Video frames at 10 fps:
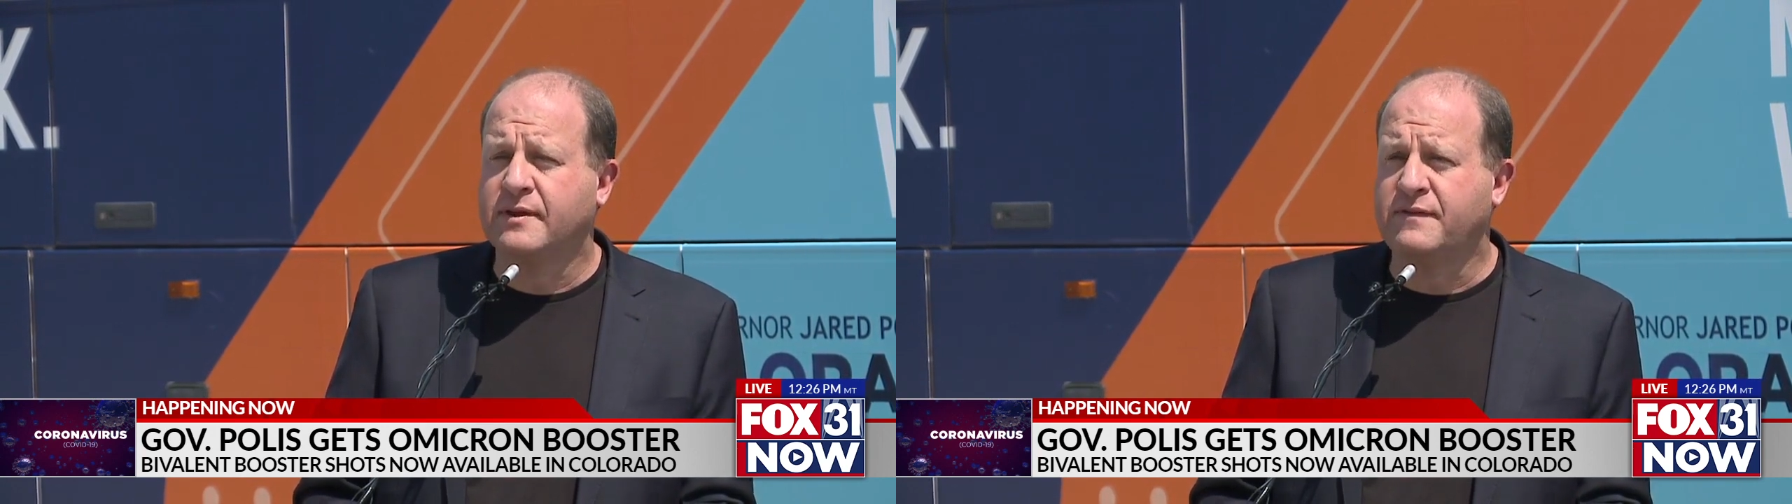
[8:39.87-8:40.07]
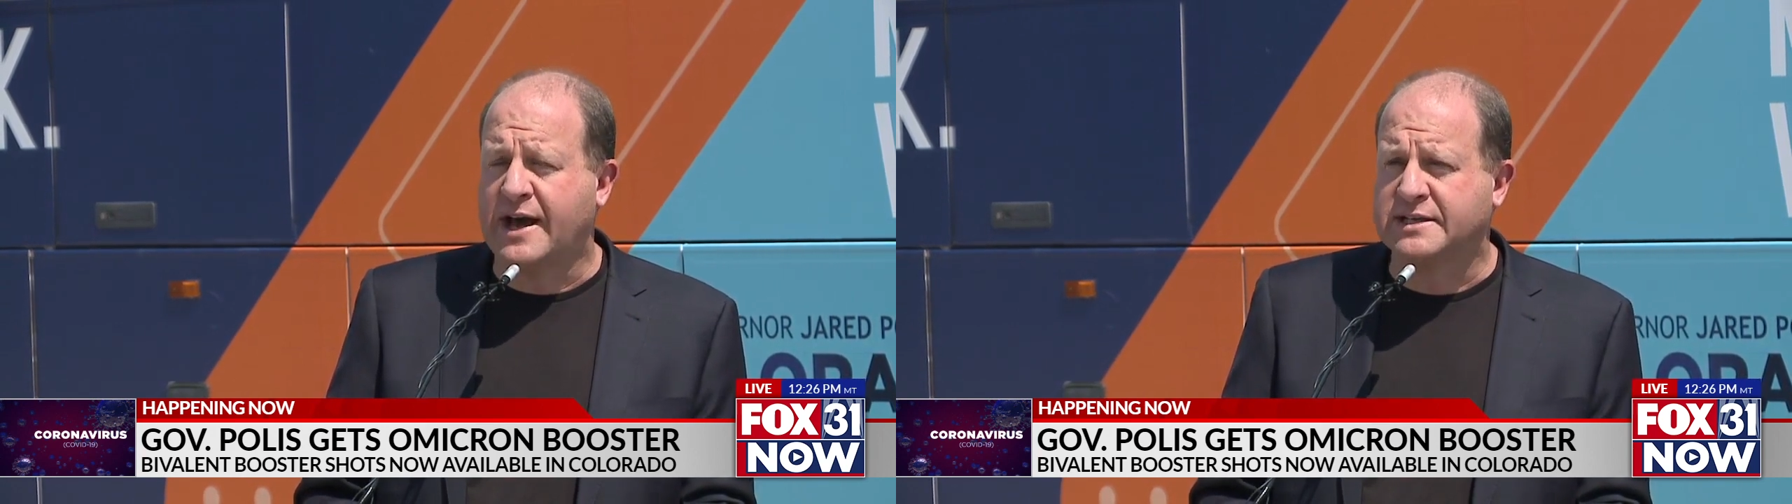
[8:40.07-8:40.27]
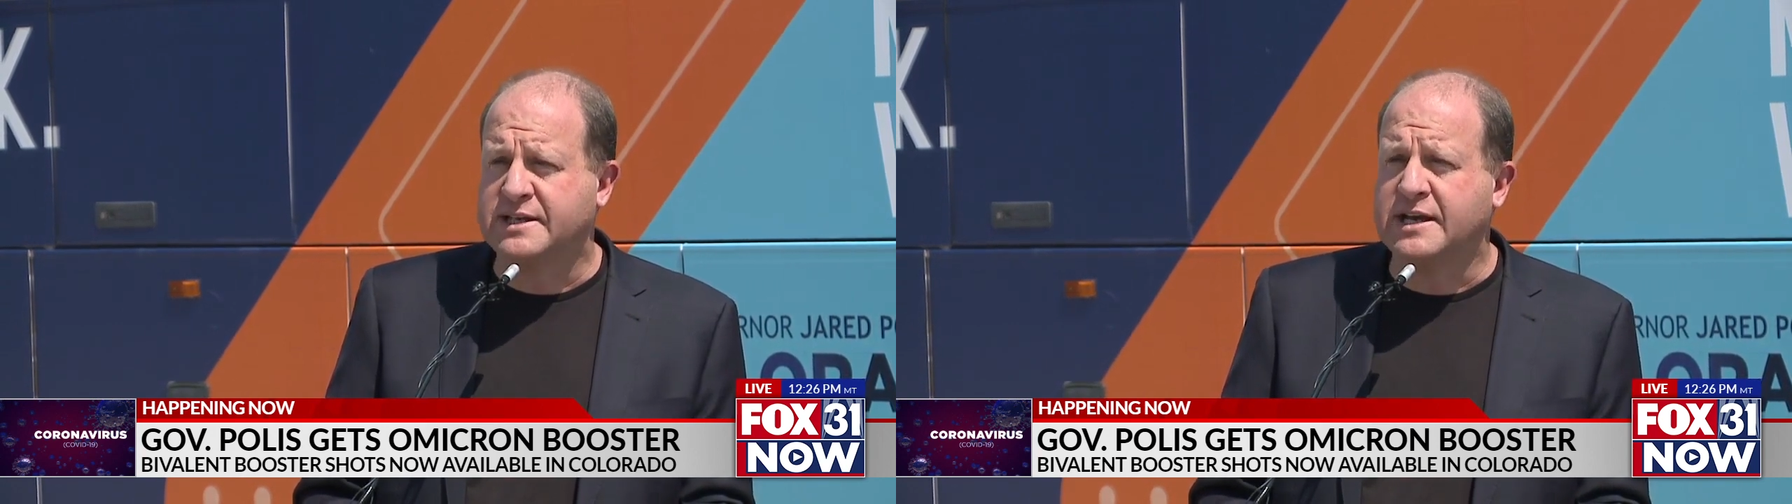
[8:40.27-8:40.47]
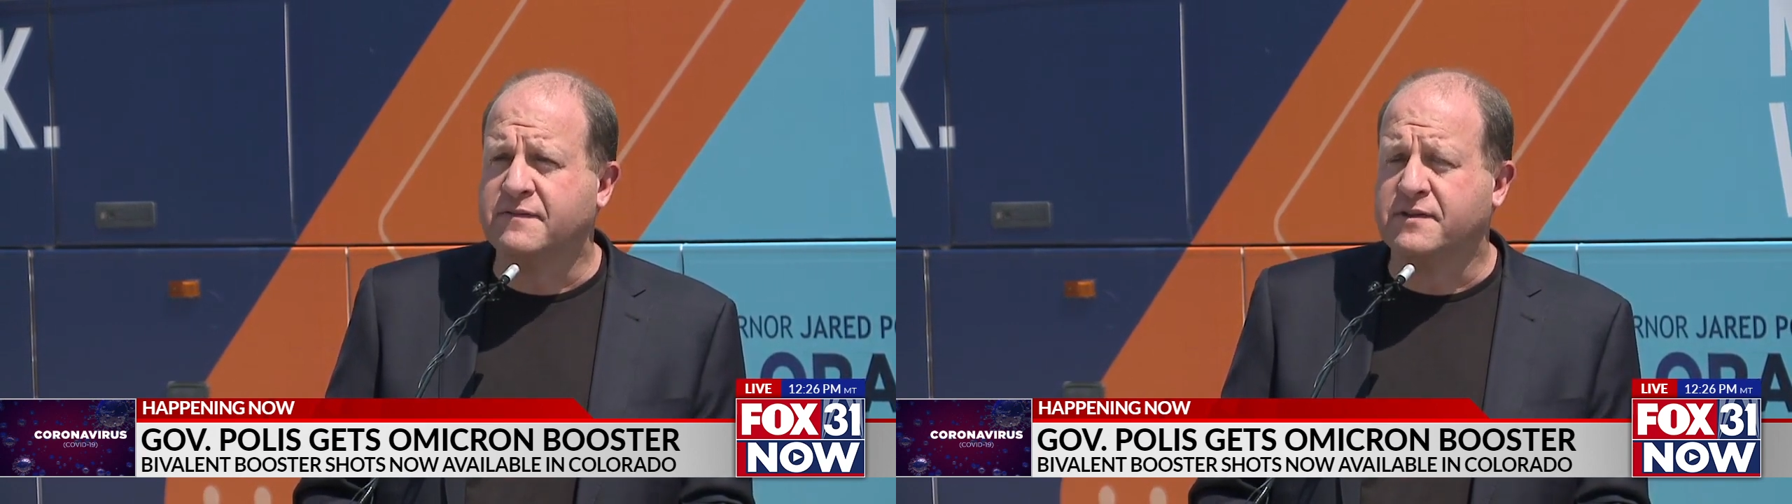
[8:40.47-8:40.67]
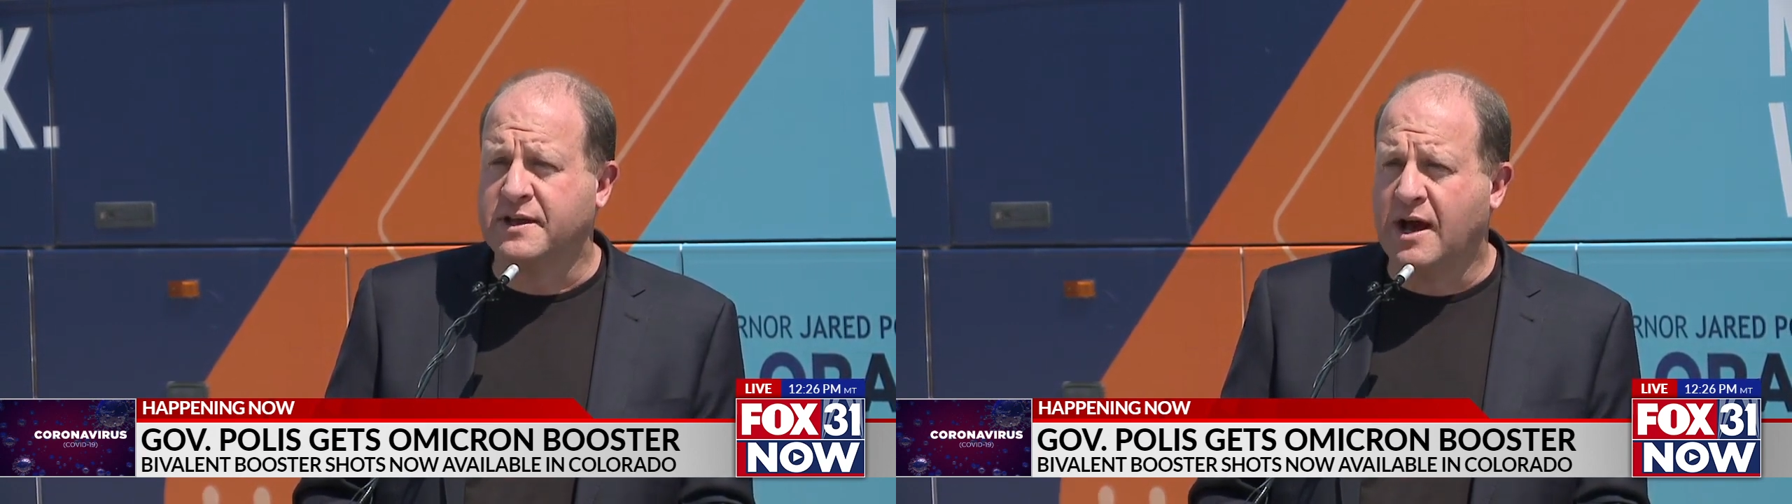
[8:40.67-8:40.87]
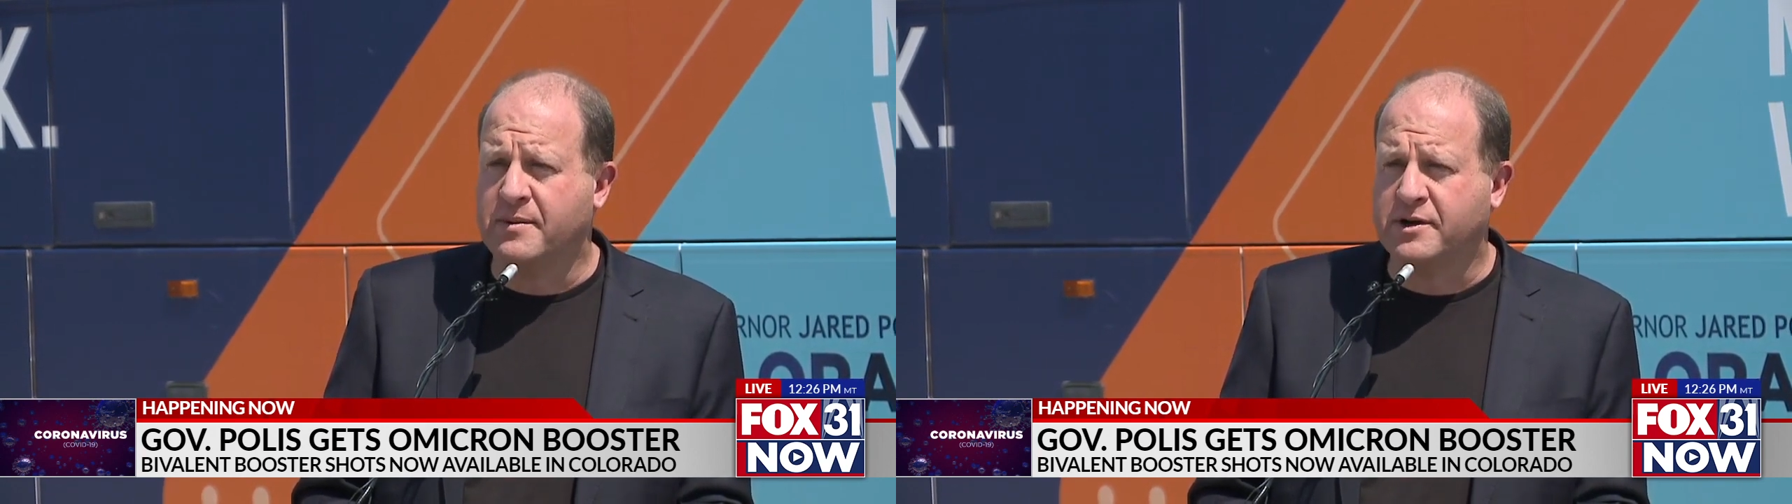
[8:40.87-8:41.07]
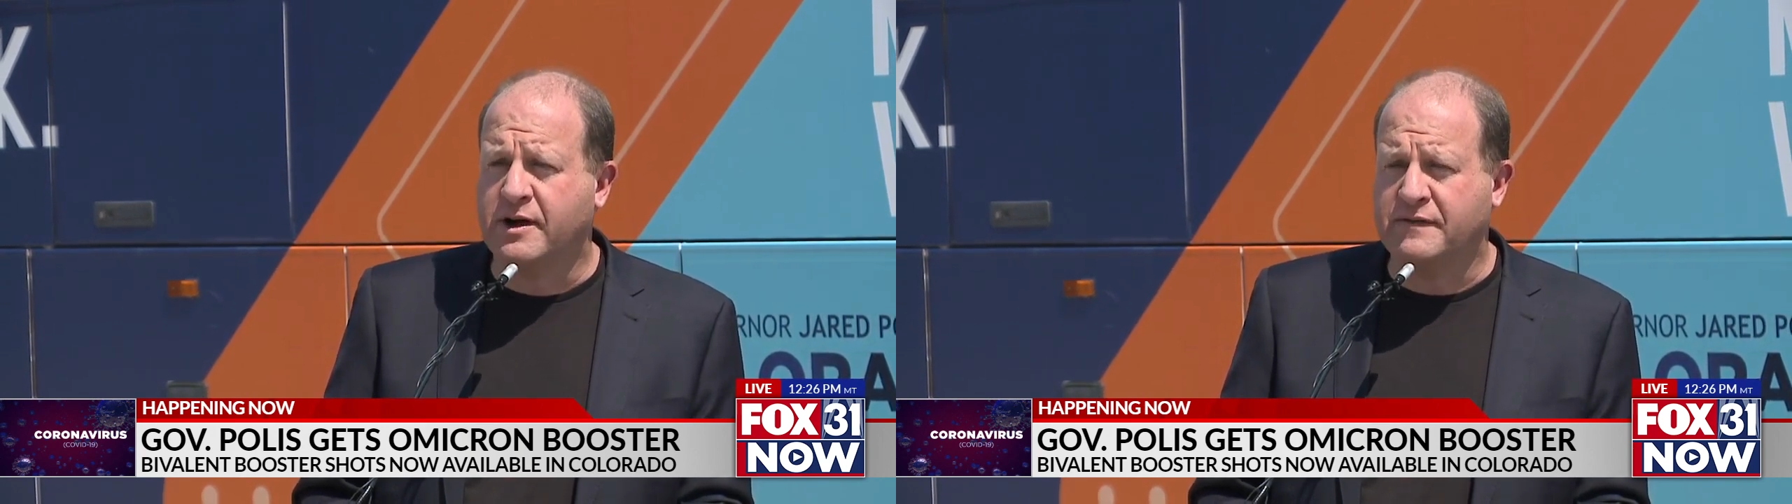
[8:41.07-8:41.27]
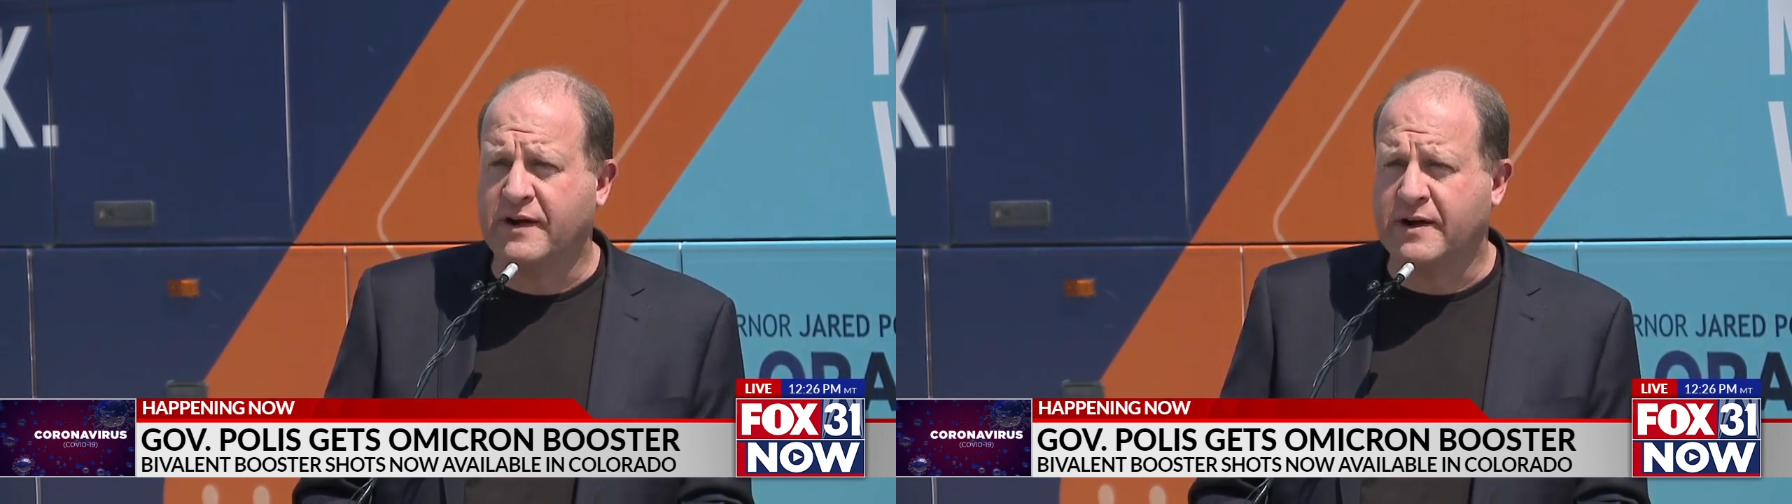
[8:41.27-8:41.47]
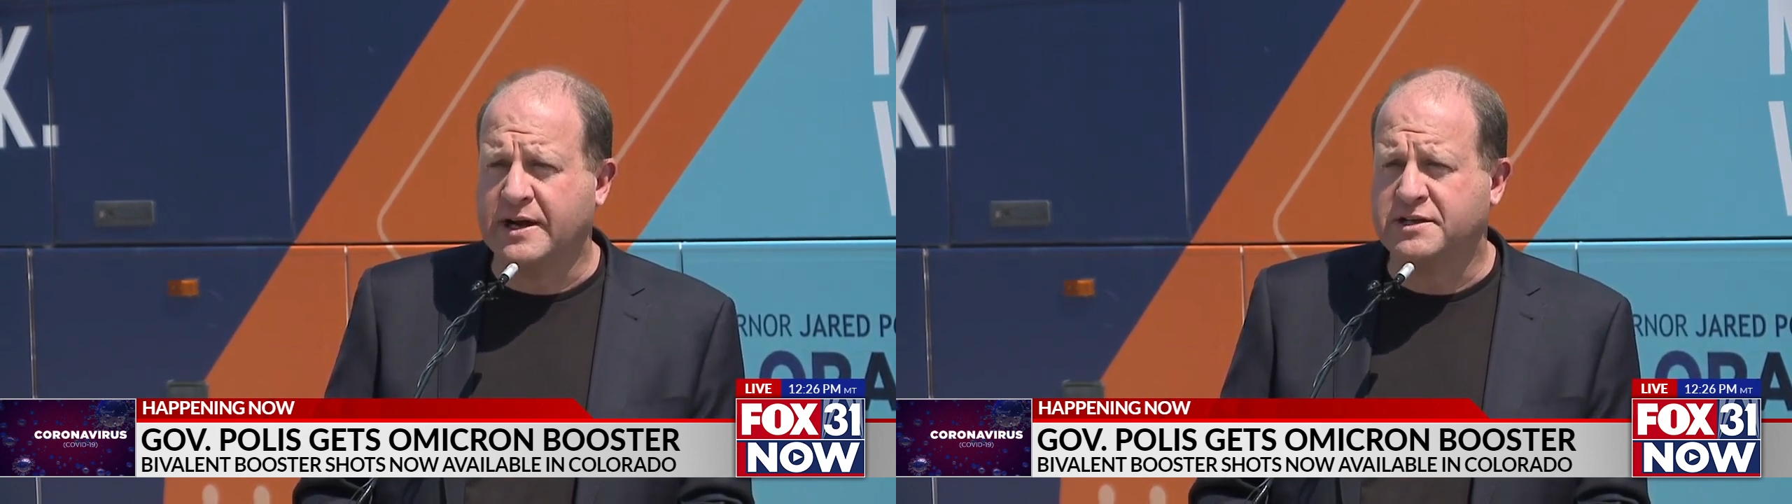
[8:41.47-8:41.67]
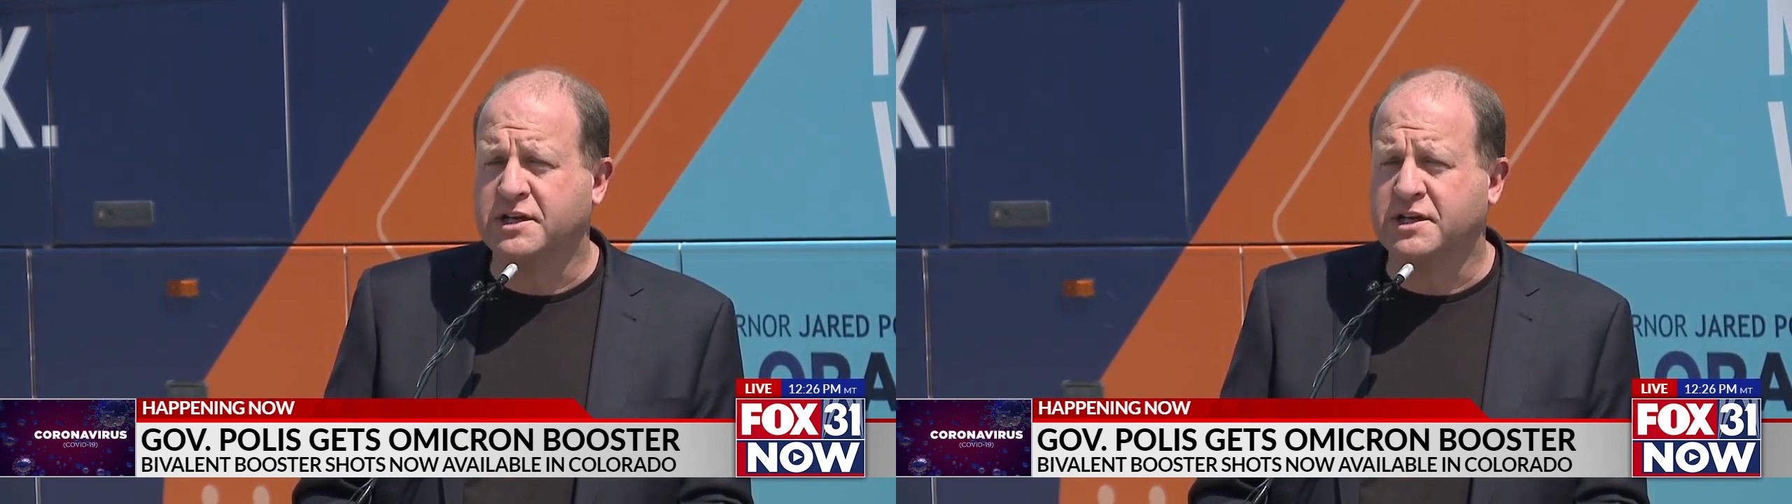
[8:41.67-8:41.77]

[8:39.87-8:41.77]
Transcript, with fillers: vaccine for the Omicron variant